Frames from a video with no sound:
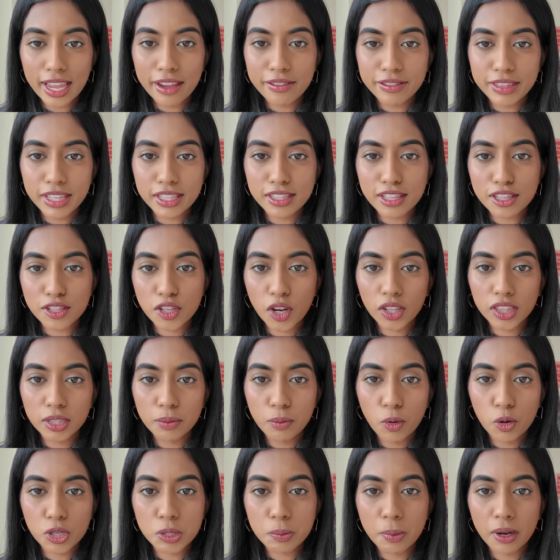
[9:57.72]
If this is not the
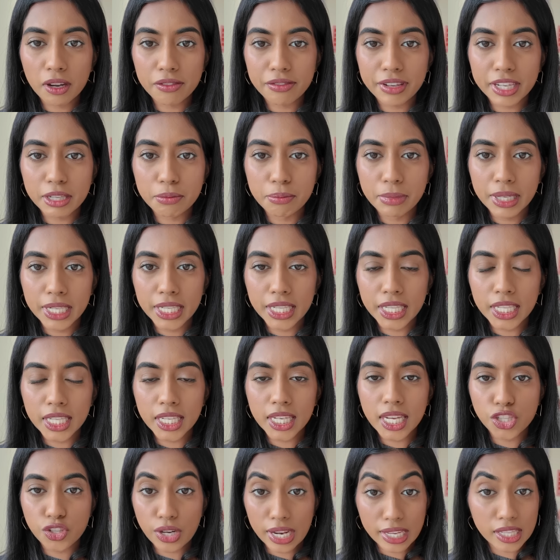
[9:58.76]
most perfect mini
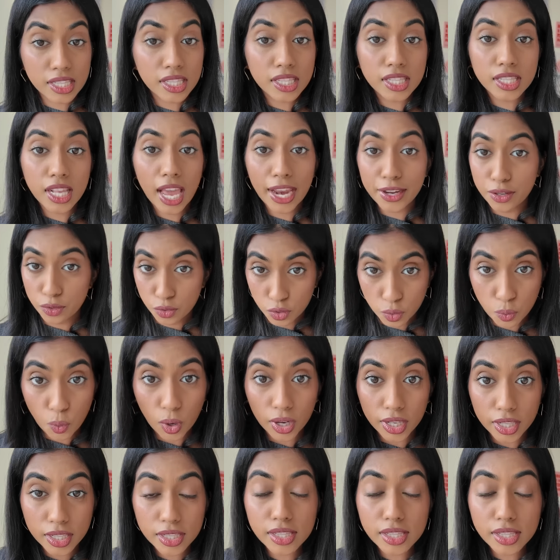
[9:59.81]
dress, I don't know what